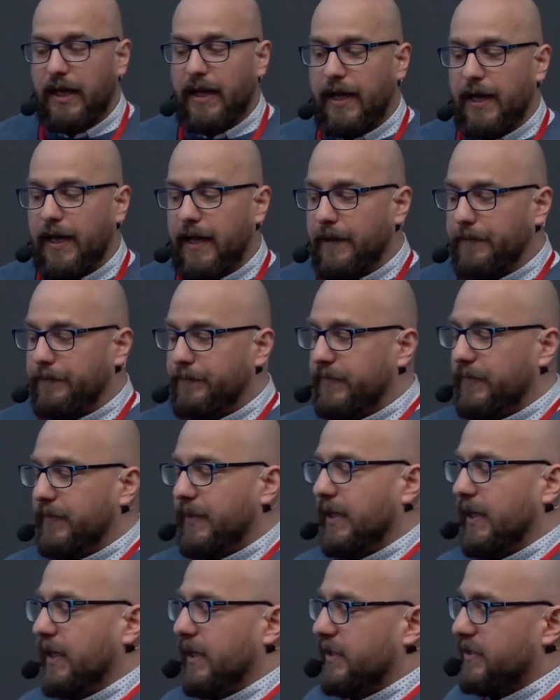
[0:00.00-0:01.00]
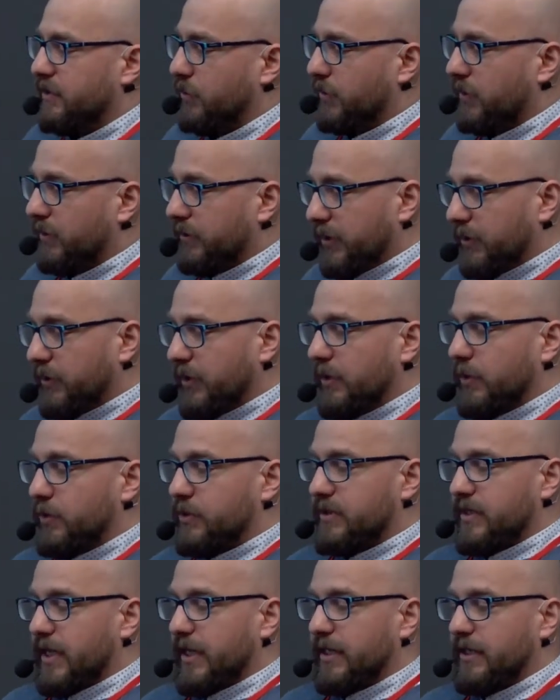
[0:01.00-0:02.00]
So it clearly
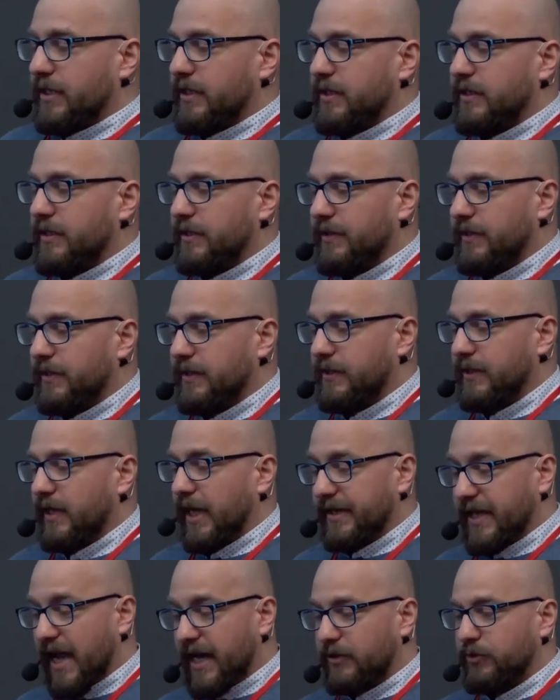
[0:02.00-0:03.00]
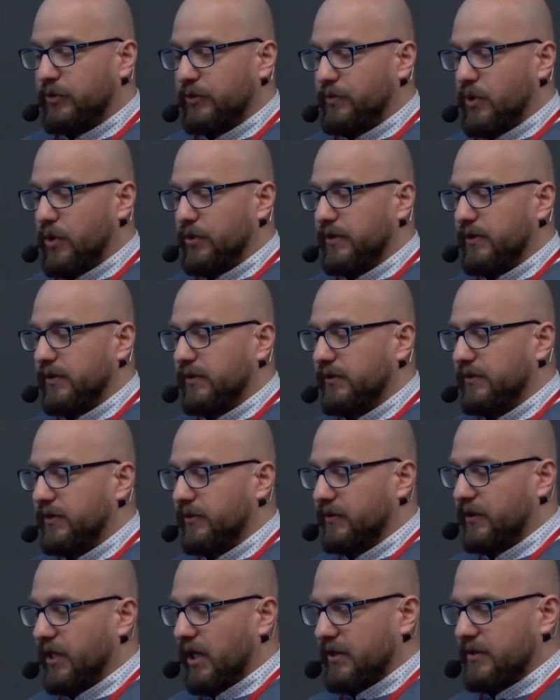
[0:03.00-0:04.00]
looks like an actor model
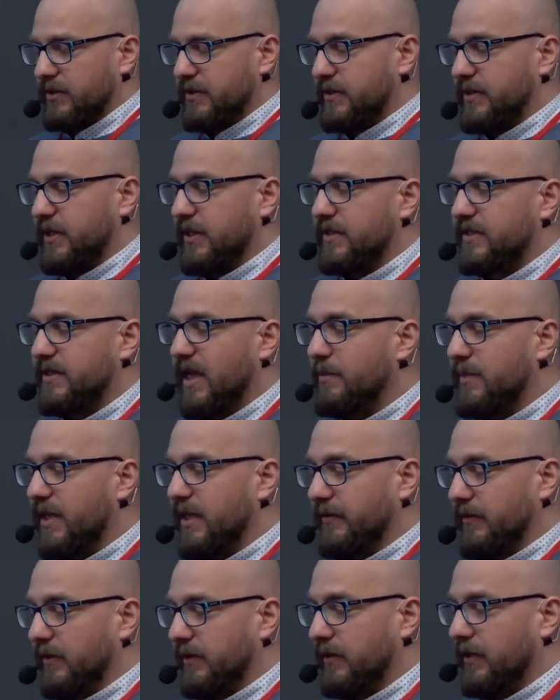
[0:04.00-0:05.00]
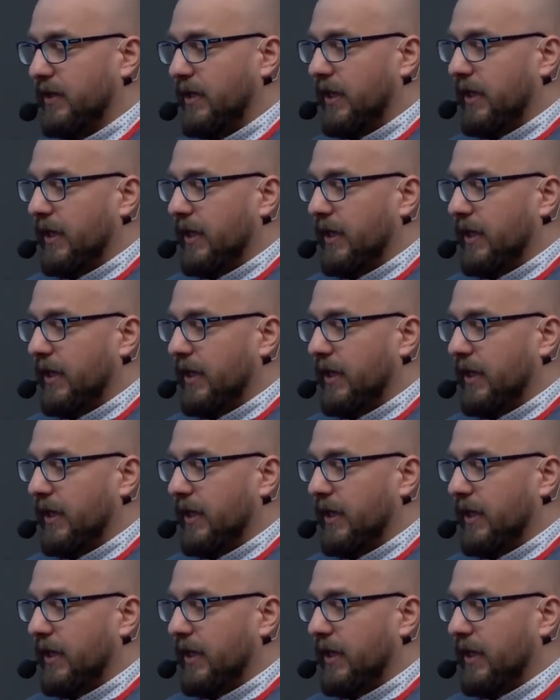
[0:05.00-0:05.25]
concurrency at some level.